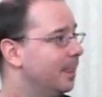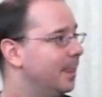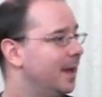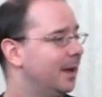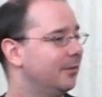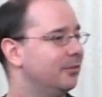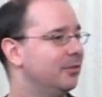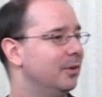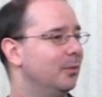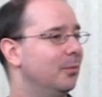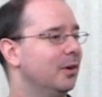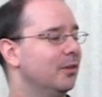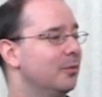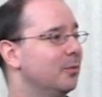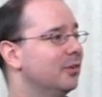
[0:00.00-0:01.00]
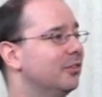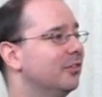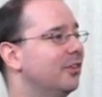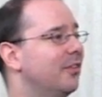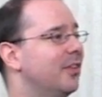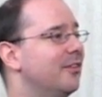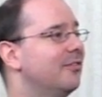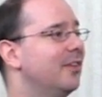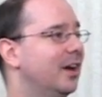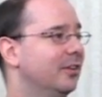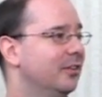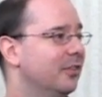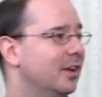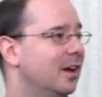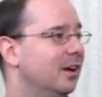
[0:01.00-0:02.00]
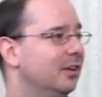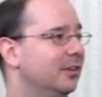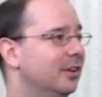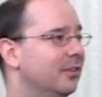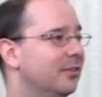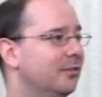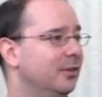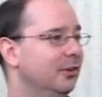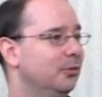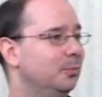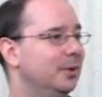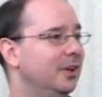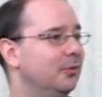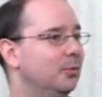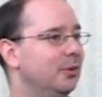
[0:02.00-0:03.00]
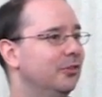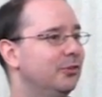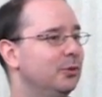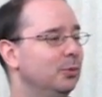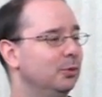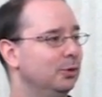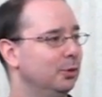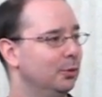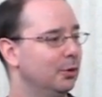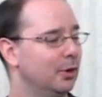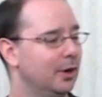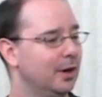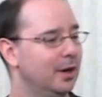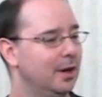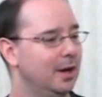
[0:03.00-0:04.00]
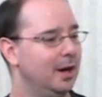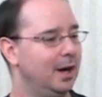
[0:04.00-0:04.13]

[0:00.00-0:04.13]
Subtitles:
That one of the reasons that they founded the colony in the first place was to lure